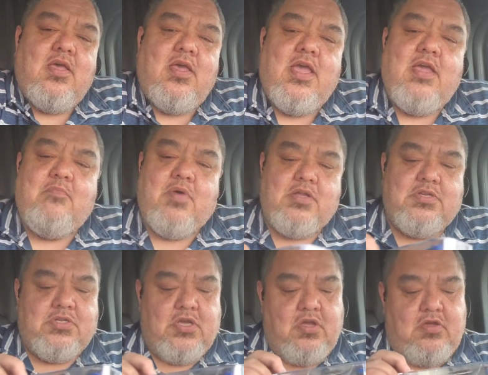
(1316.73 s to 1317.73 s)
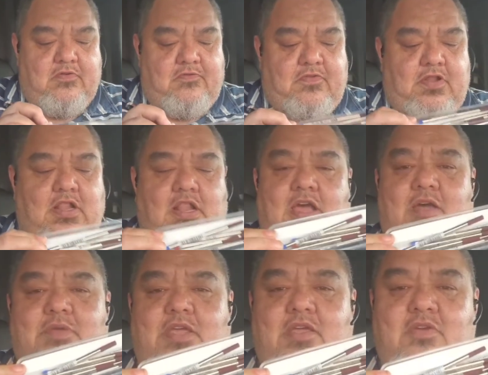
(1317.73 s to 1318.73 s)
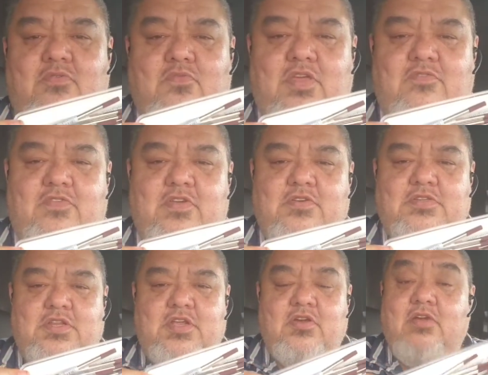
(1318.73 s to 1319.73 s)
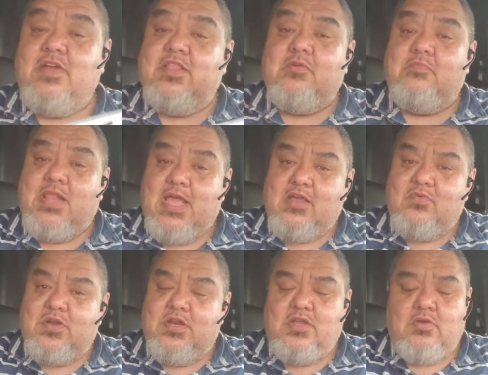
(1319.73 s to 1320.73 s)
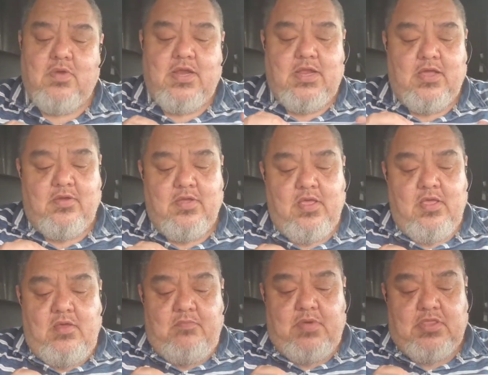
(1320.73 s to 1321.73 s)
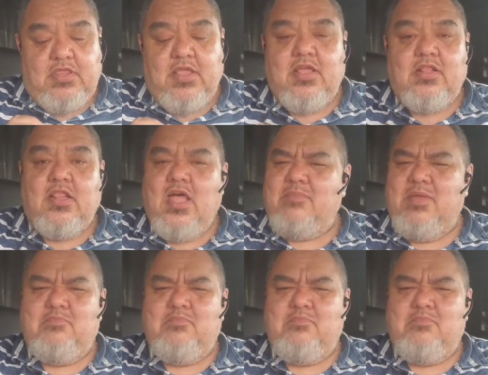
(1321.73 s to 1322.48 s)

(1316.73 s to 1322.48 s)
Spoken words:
a bunch of Lamy refills in here. I've got the black one in here right now, but the Lamy